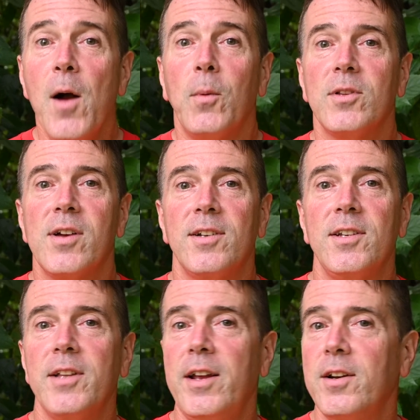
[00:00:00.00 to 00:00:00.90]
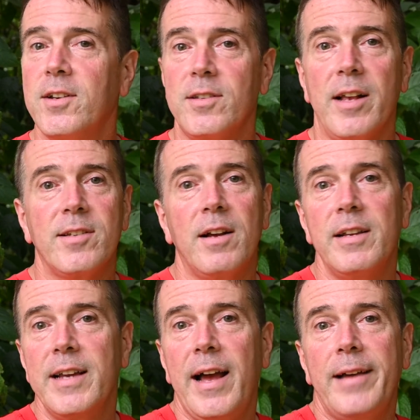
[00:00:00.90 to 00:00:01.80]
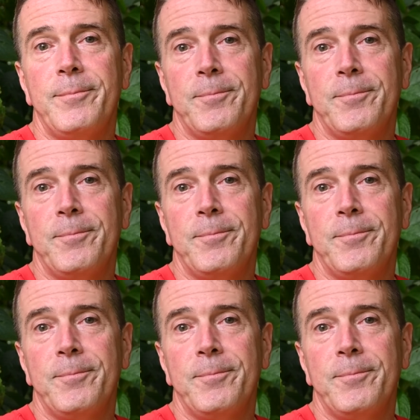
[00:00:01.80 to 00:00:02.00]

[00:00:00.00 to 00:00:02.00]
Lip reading: We'll talk to you later, because that's all I got.